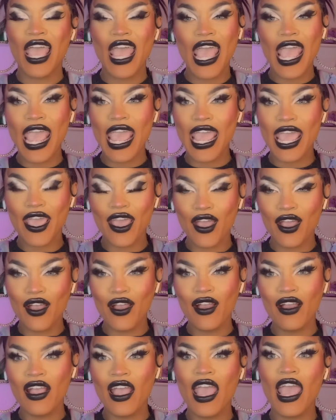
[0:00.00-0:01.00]

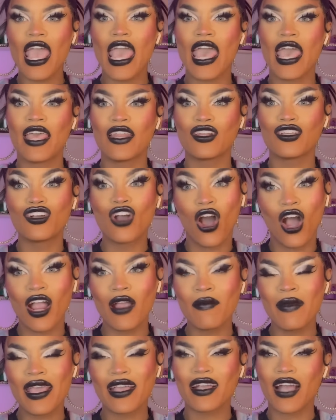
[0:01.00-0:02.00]
hair and
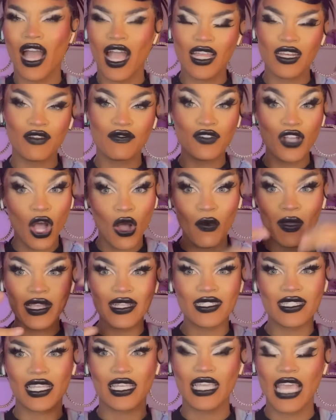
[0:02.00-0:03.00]
garment kind of
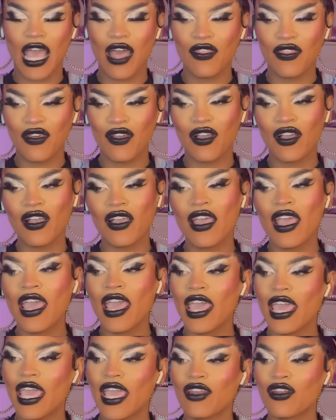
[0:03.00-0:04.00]
going together.
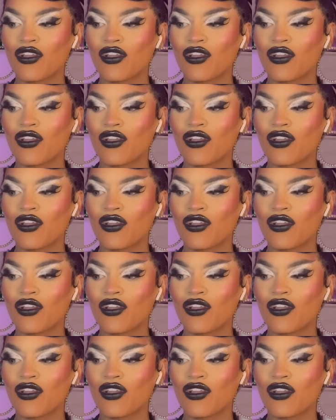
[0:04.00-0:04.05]
And